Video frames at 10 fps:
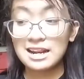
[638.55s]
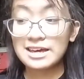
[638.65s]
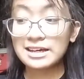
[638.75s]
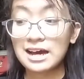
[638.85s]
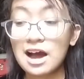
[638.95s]

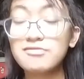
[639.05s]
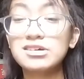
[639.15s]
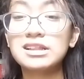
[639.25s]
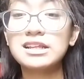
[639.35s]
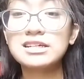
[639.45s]
like
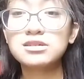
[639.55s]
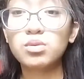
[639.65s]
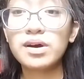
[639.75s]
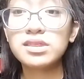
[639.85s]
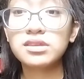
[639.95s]
have at
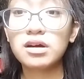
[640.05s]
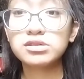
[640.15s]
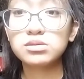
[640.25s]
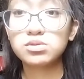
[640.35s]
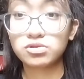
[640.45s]
least 1000
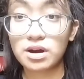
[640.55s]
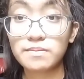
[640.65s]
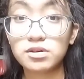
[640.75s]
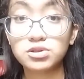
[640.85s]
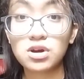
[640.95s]

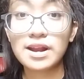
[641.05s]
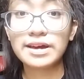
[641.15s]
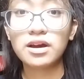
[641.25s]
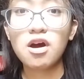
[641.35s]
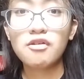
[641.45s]
subscribers or
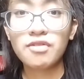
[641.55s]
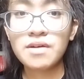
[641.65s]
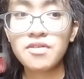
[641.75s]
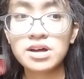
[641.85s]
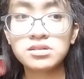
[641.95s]
like
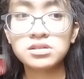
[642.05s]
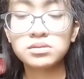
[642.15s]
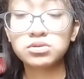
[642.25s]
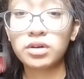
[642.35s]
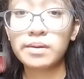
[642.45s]
500
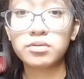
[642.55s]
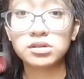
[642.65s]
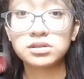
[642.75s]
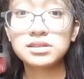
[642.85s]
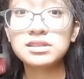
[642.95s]

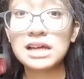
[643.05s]
subscribers.